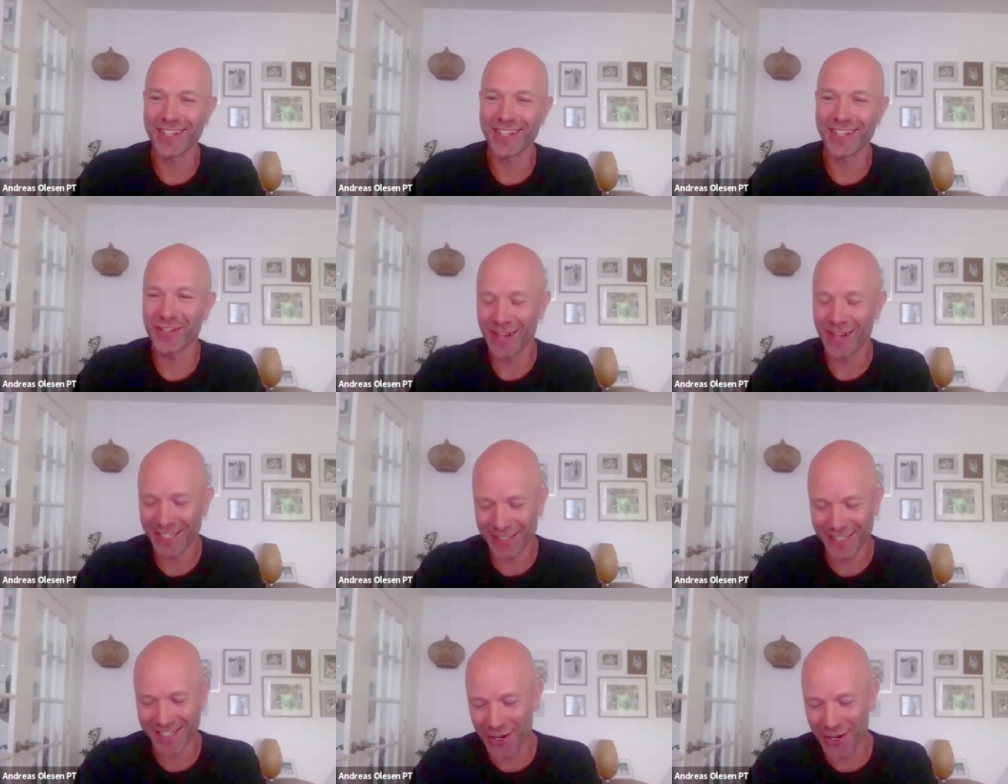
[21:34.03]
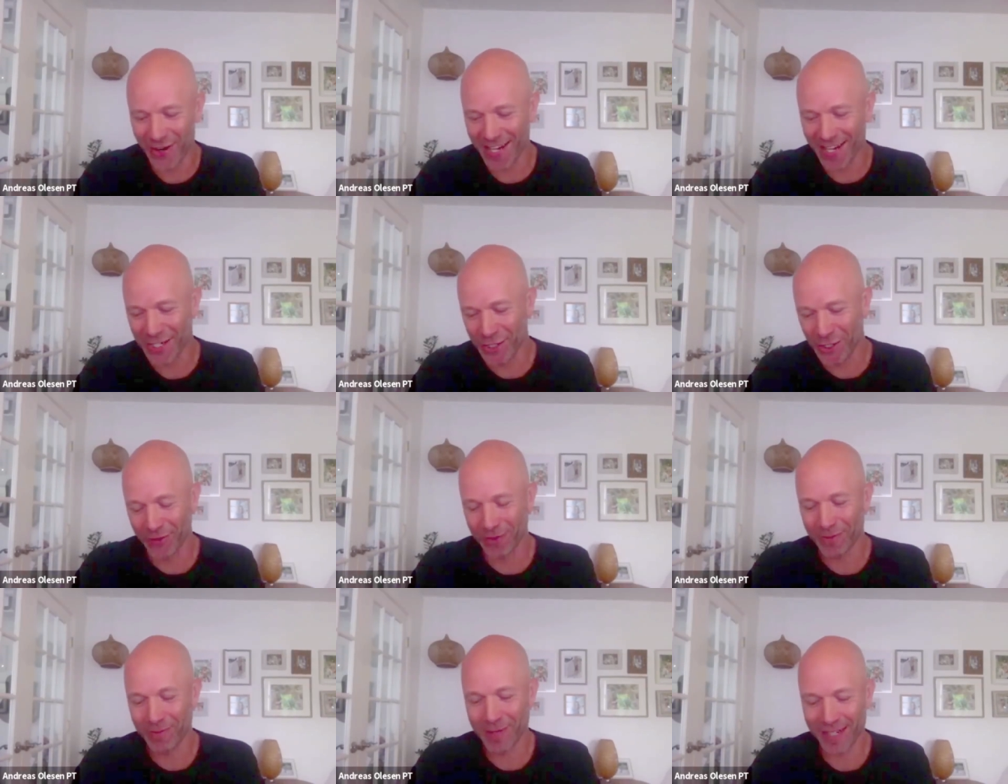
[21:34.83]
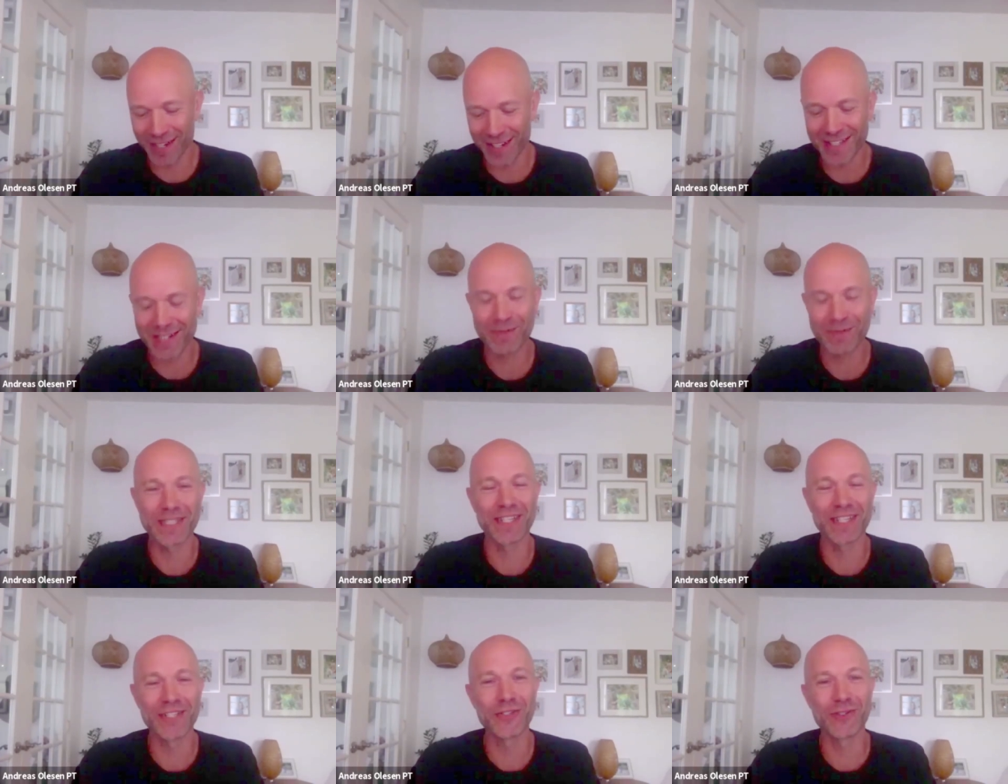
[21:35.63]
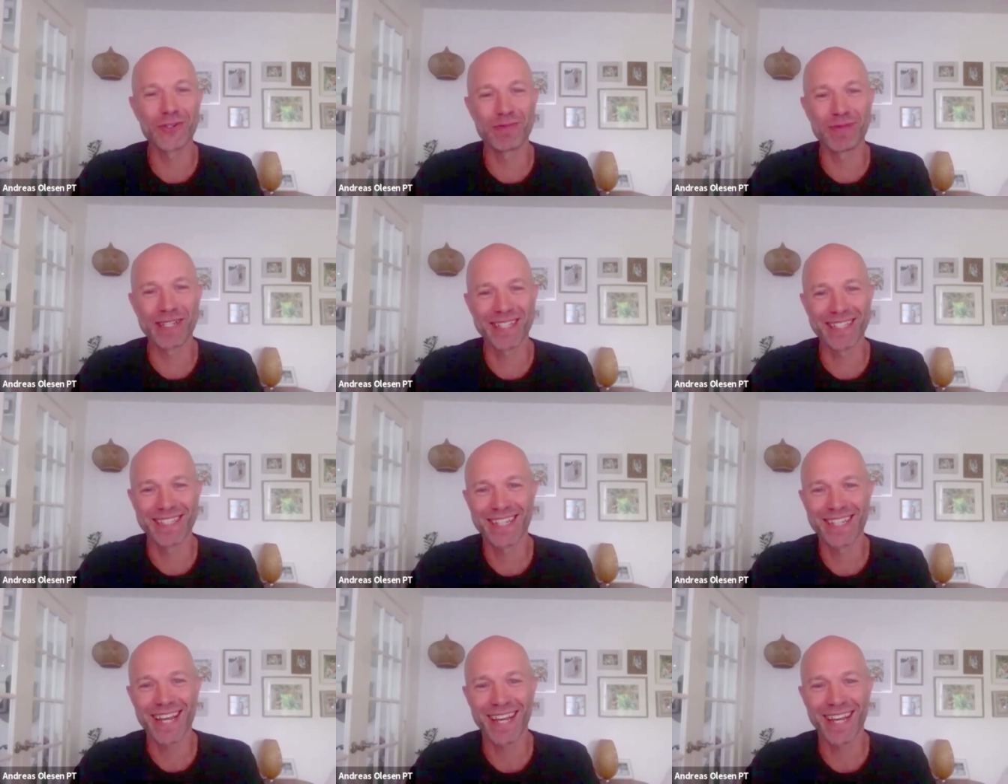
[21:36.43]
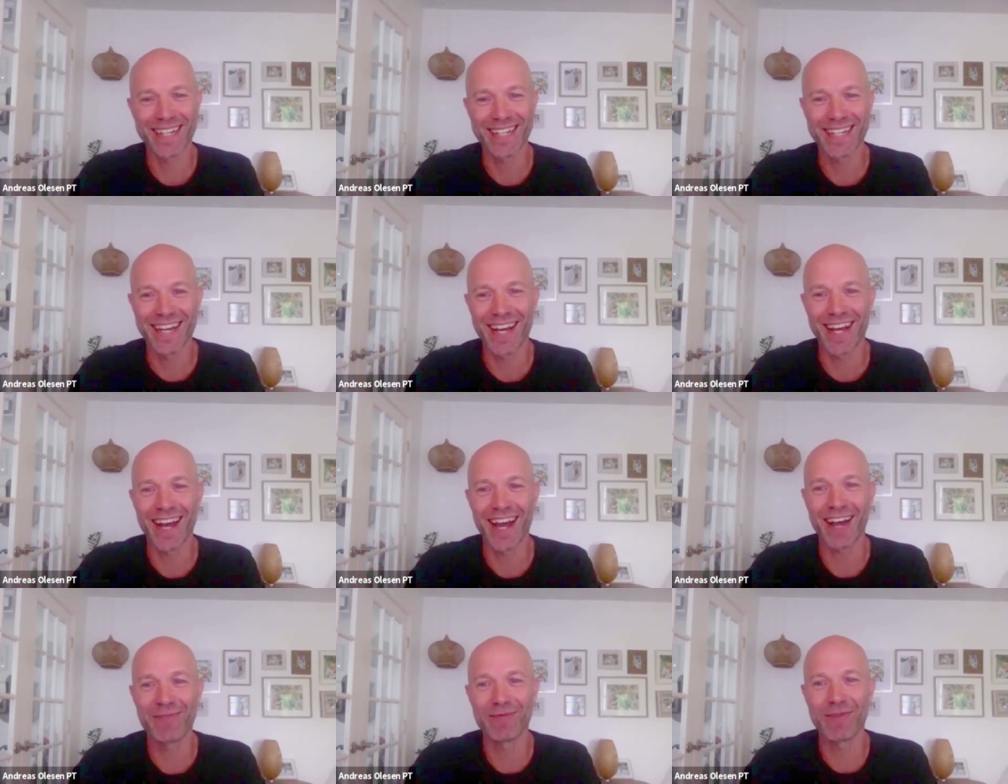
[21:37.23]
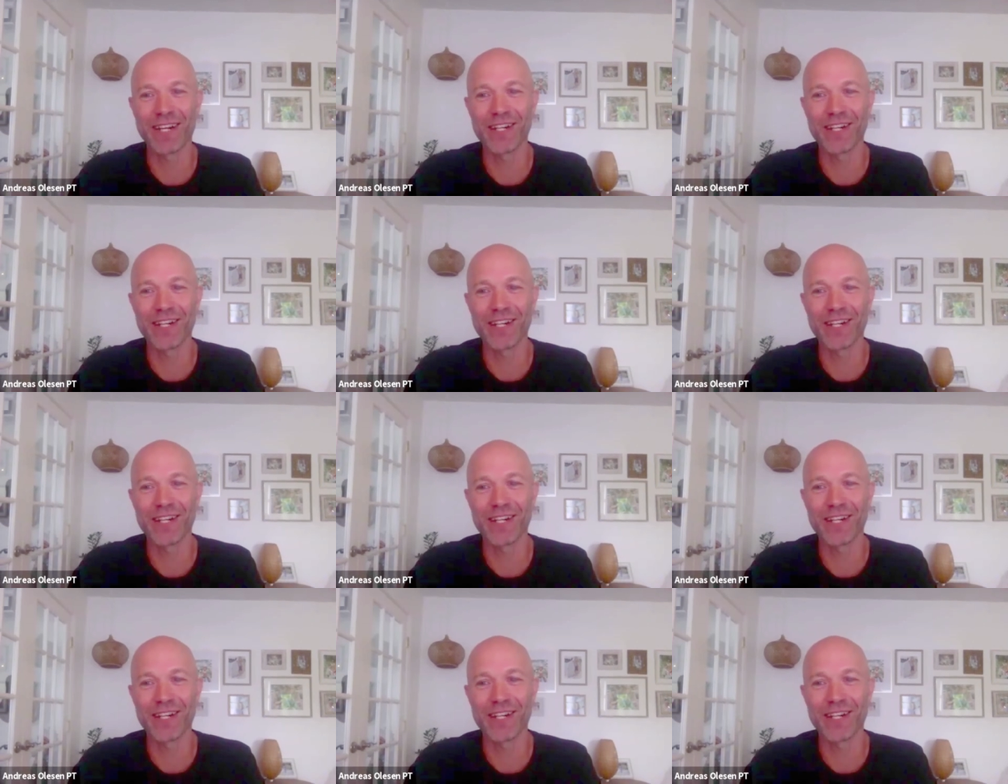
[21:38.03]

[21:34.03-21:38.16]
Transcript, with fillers: no, I, no I don't because I'm still European and uh, my